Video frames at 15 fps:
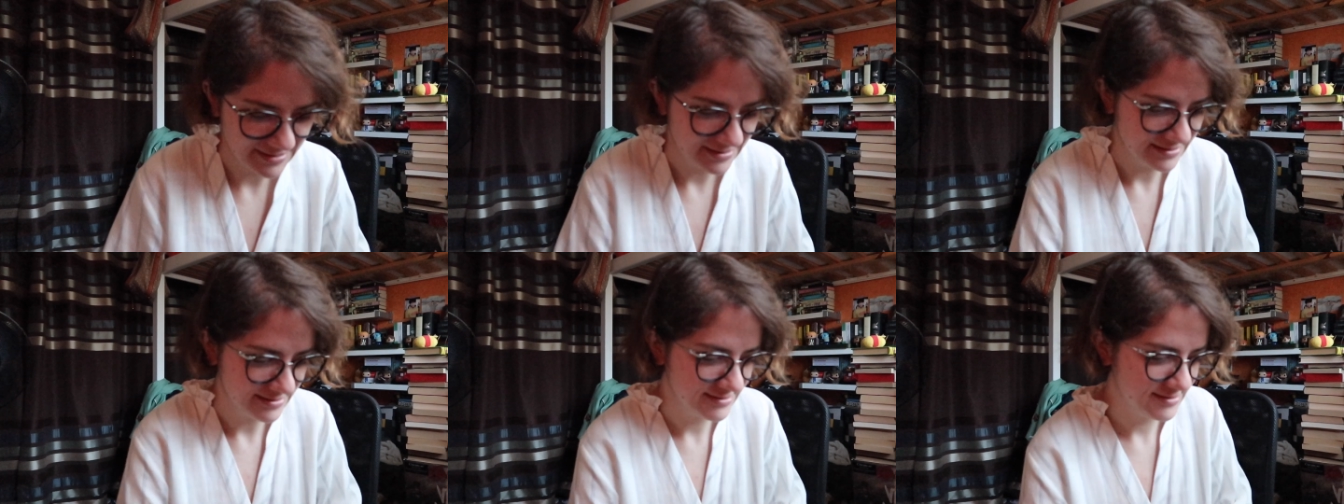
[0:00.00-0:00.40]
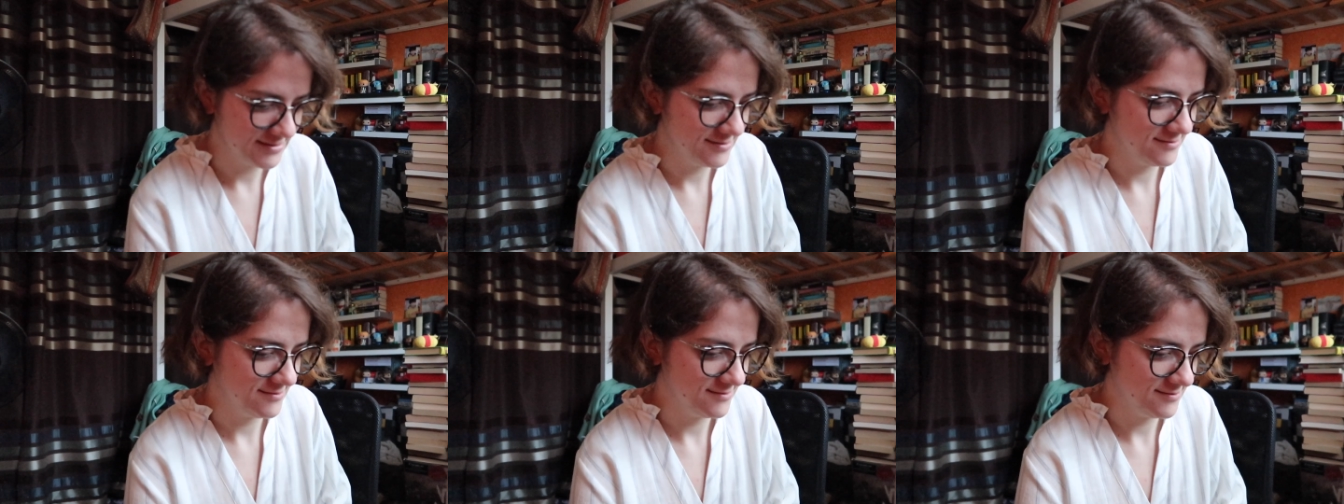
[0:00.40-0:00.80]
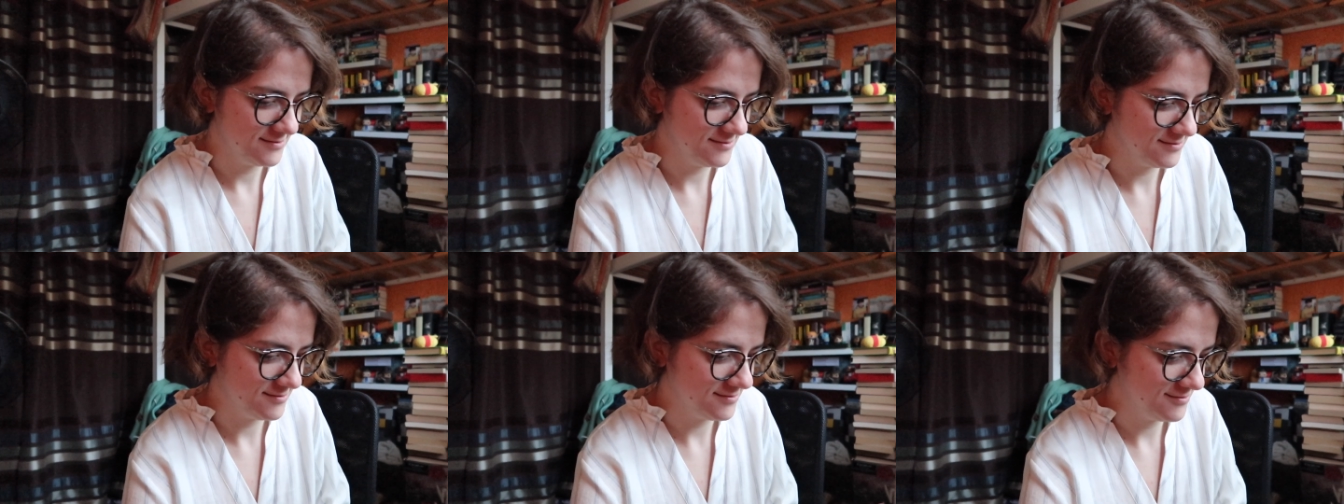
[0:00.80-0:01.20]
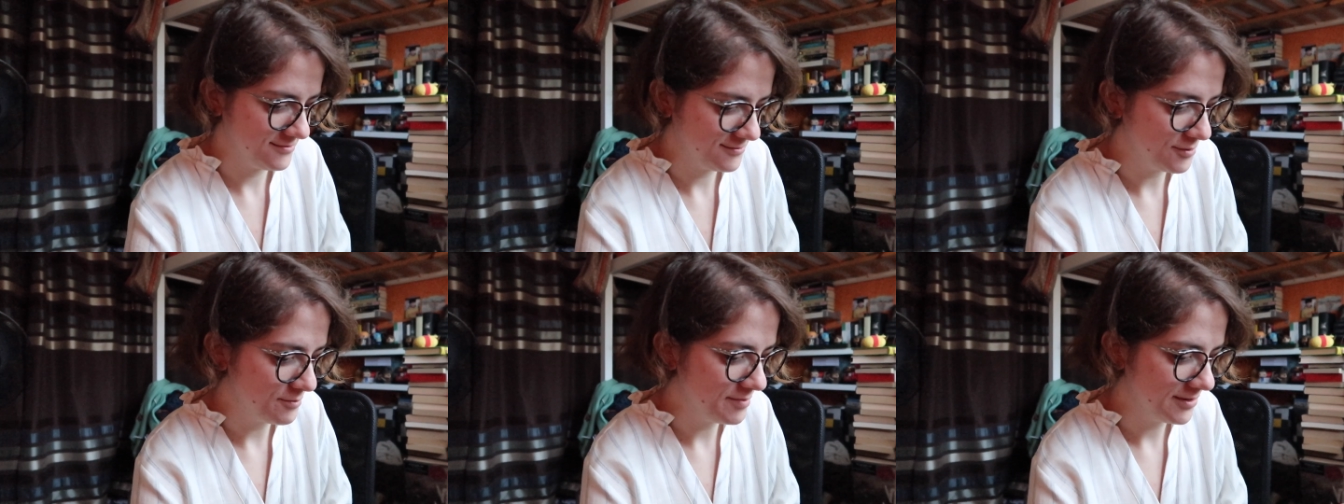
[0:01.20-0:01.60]
is
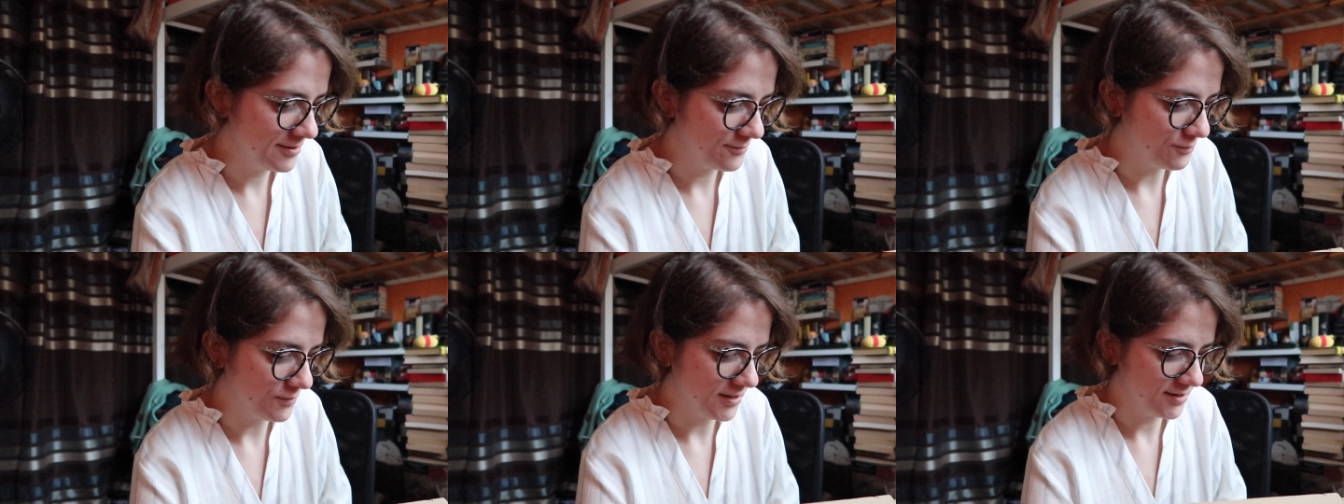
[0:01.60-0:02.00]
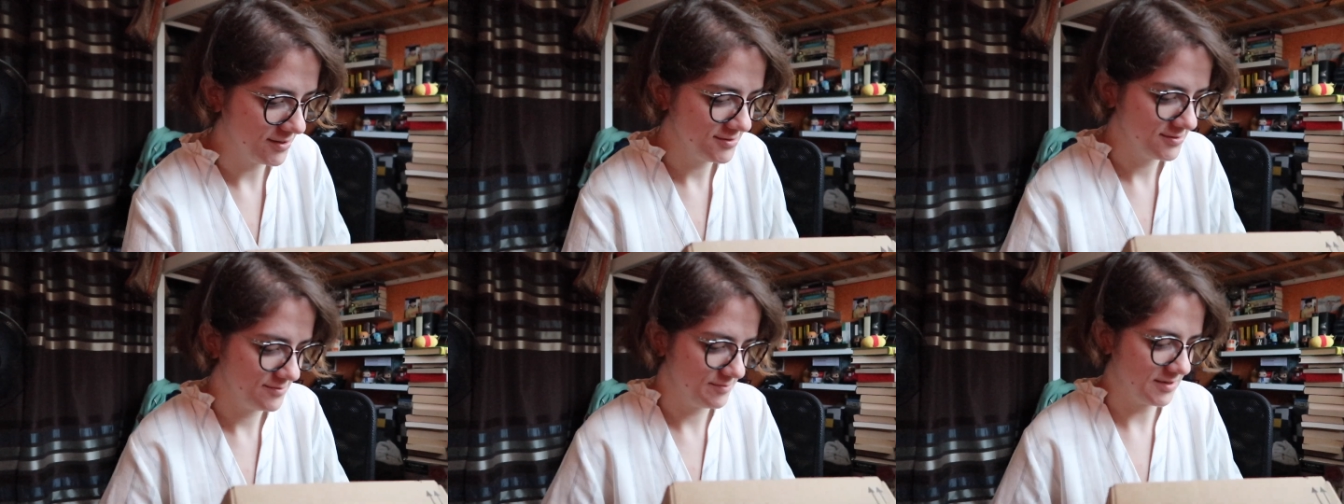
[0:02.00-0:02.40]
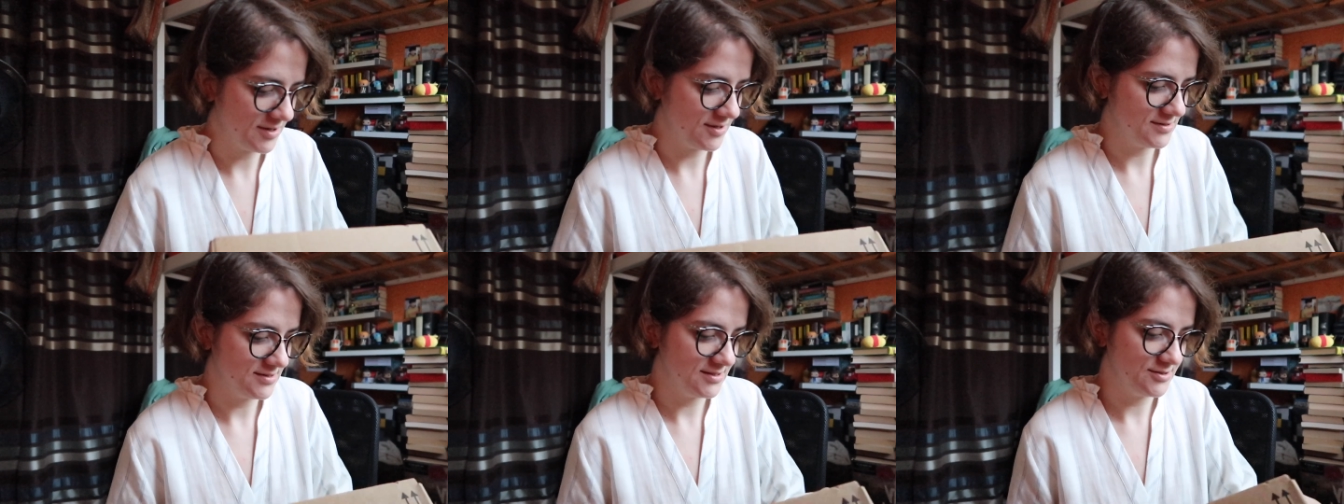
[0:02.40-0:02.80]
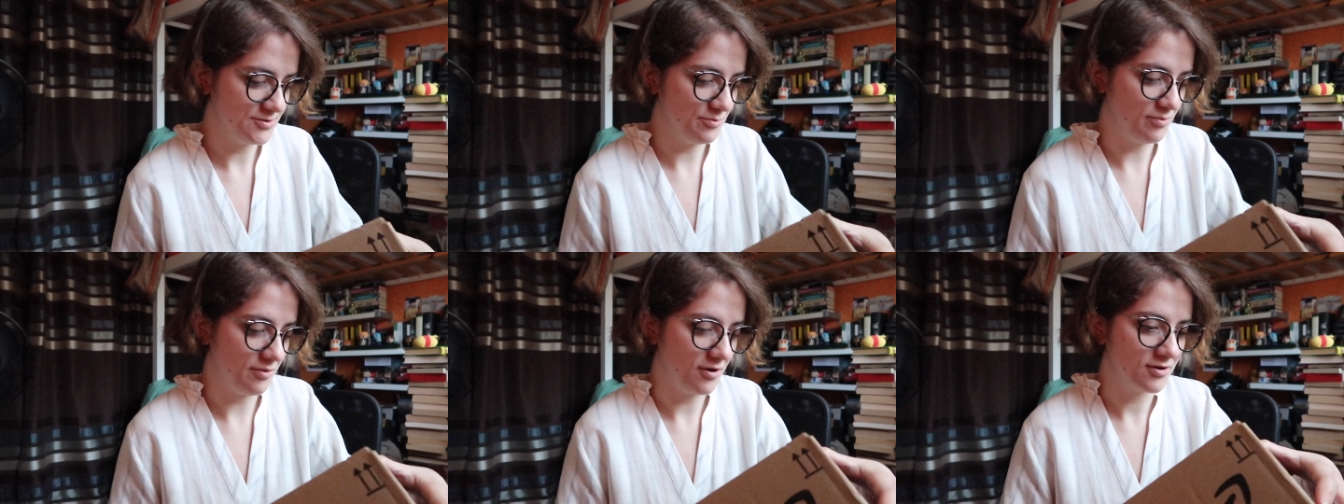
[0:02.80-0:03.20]
a bit weird because
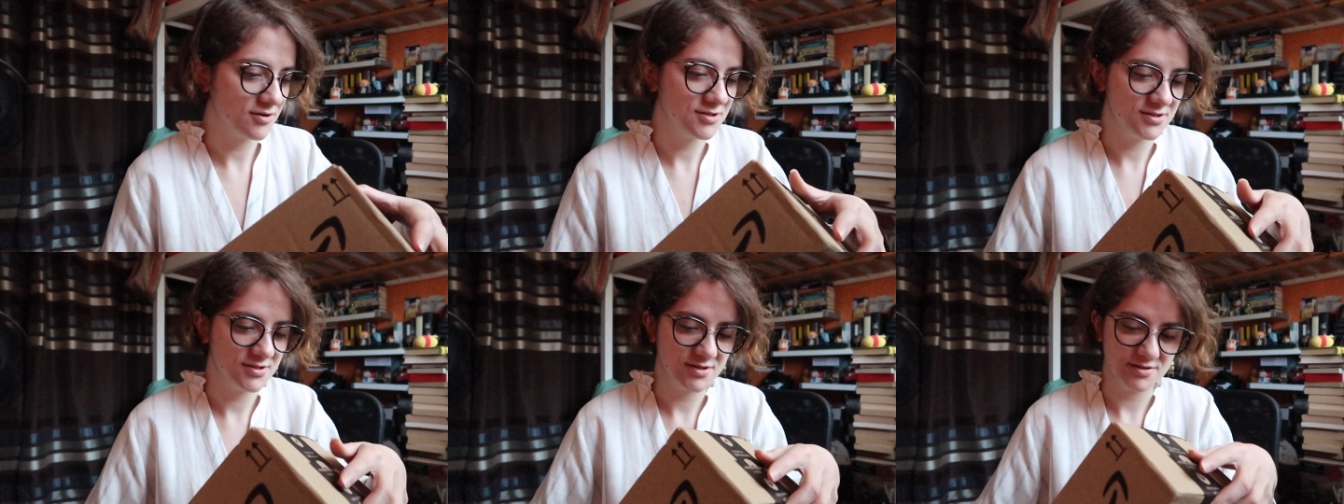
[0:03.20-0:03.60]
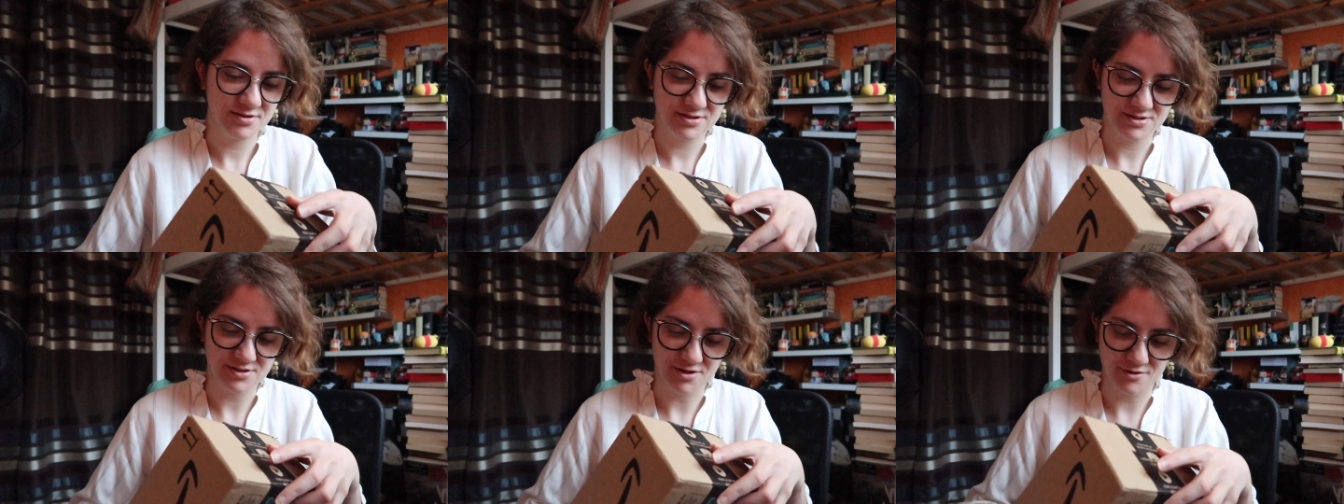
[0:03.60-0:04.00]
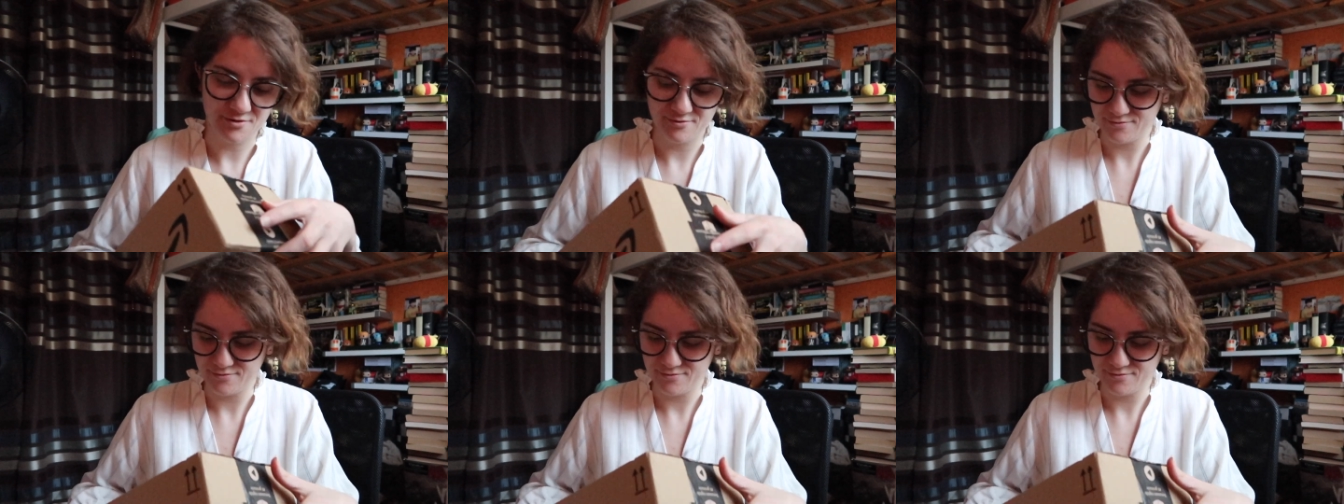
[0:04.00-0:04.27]
it's a box so